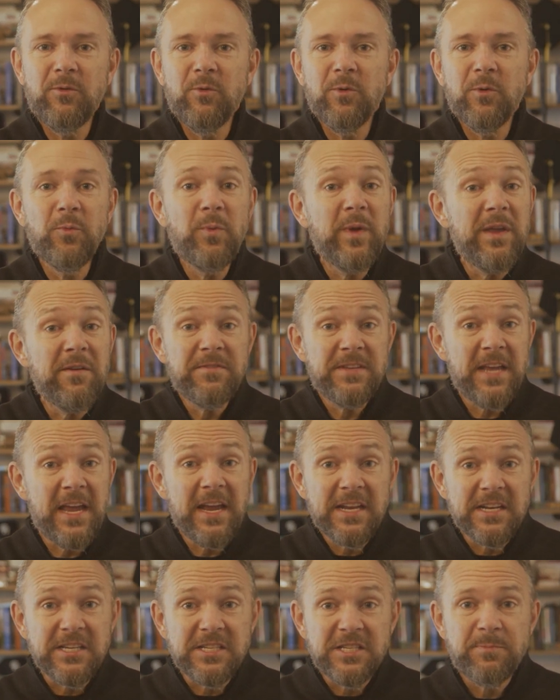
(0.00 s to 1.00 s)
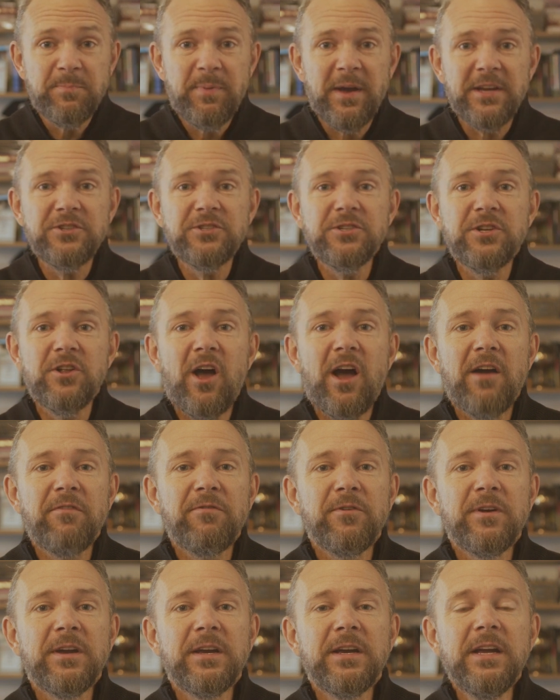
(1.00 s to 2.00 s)
where we have taken a special
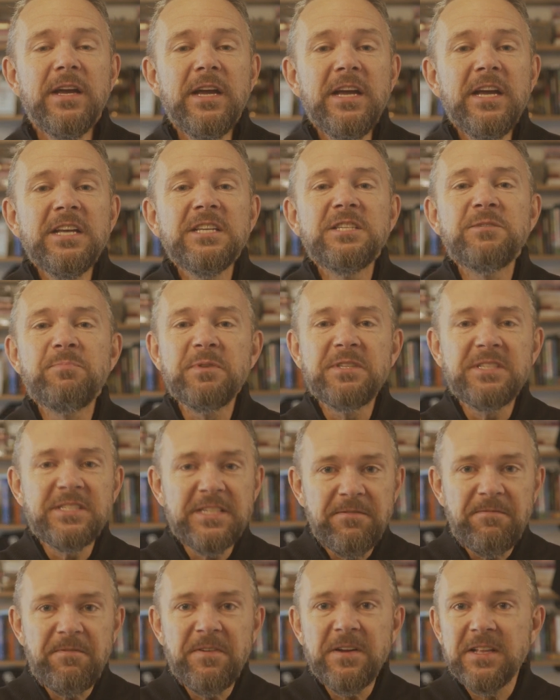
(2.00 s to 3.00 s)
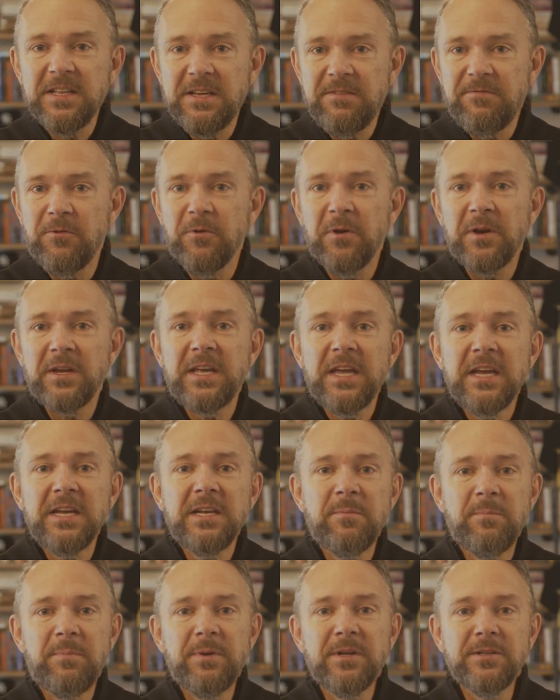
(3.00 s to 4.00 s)
offering specifically for
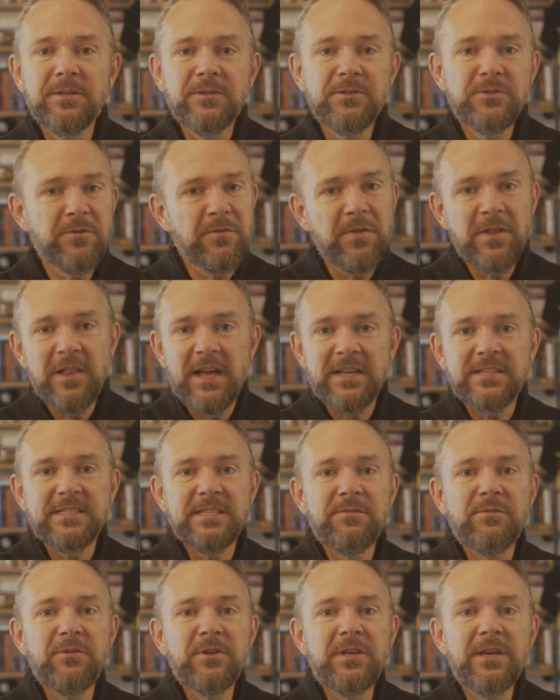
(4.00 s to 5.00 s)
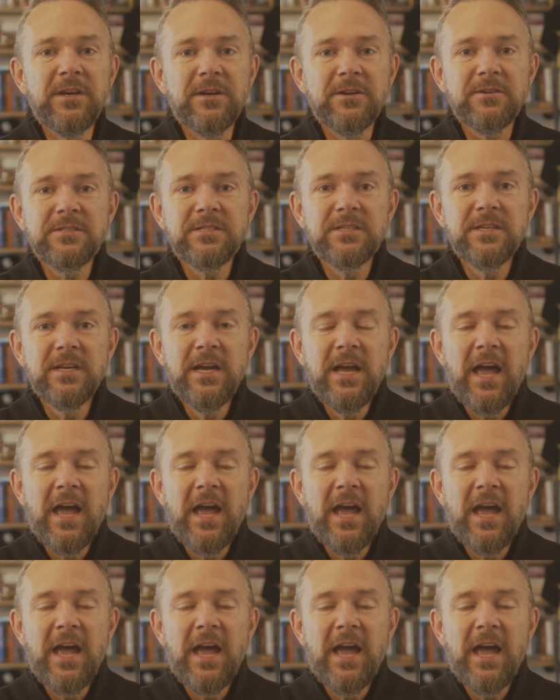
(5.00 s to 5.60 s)
kingdom builders over the last several years